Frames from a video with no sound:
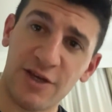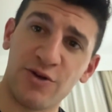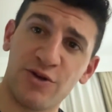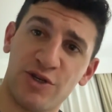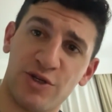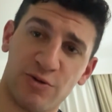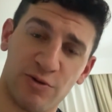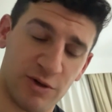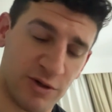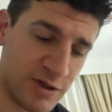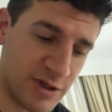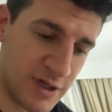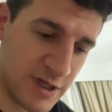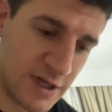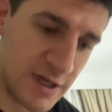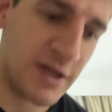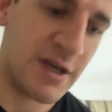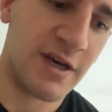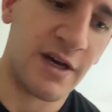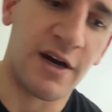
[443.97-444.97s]
usual.
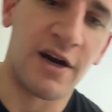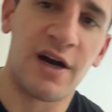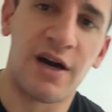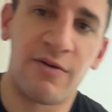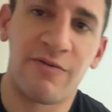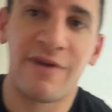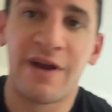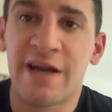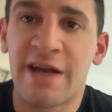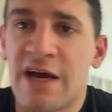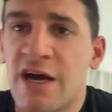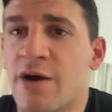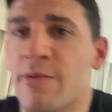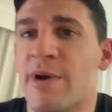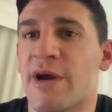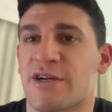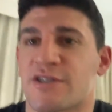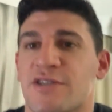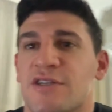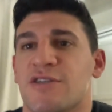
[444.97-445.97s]
Um, right now I'm
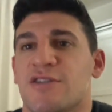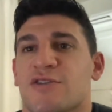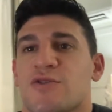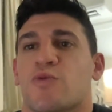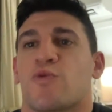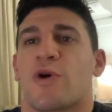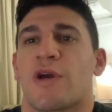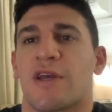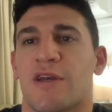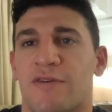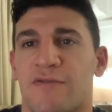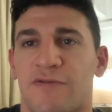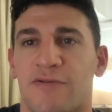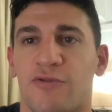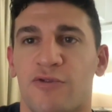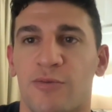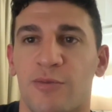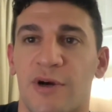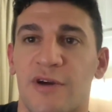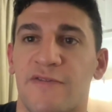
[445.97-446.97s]
actually just waiting
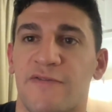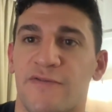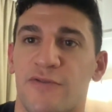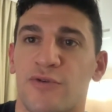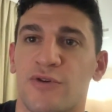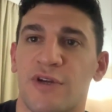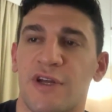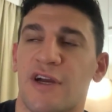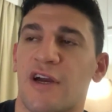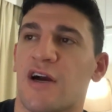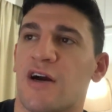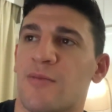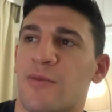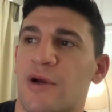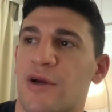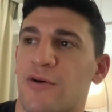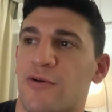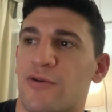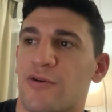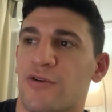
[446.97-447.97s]
for my food to come.
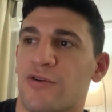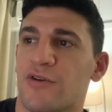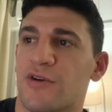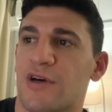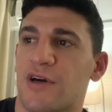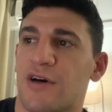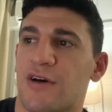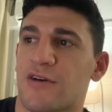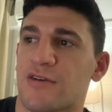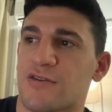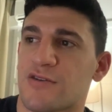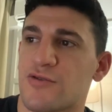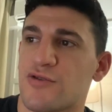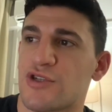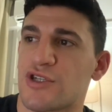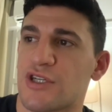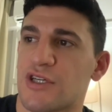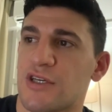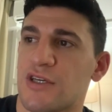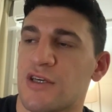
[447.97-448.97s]
I ordered uh,
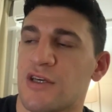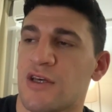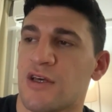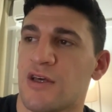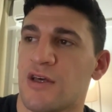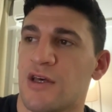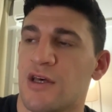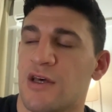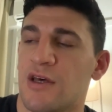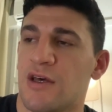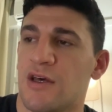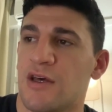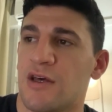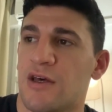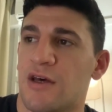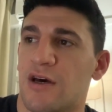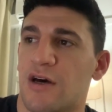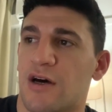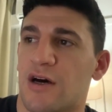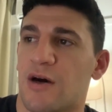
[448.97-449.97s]
sushi,
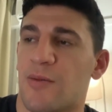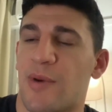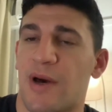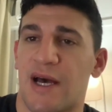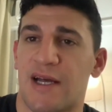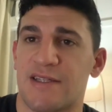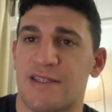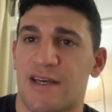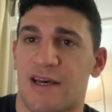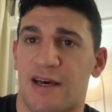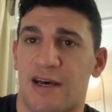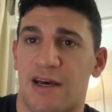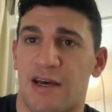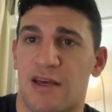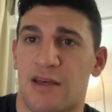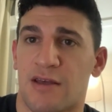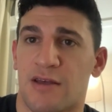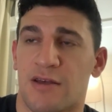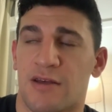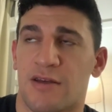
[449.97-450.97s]
uh, pad
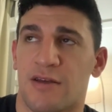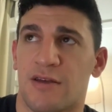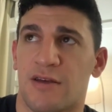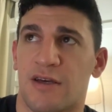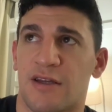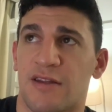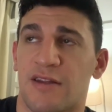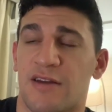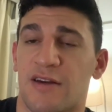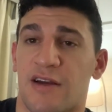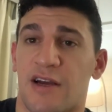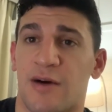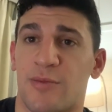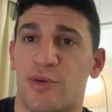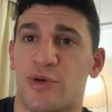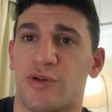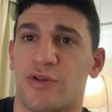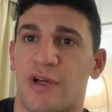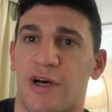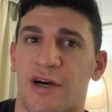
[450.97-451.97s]
thai, and then a
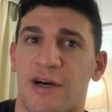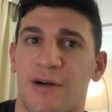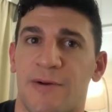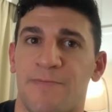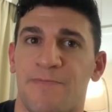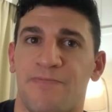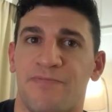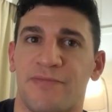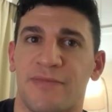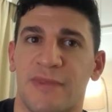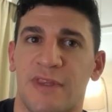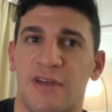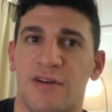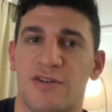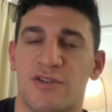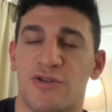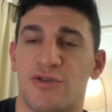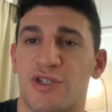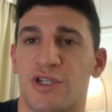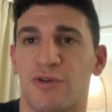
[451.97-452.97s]
couple um,
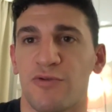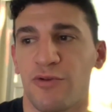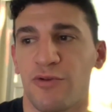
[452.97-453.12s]
sushi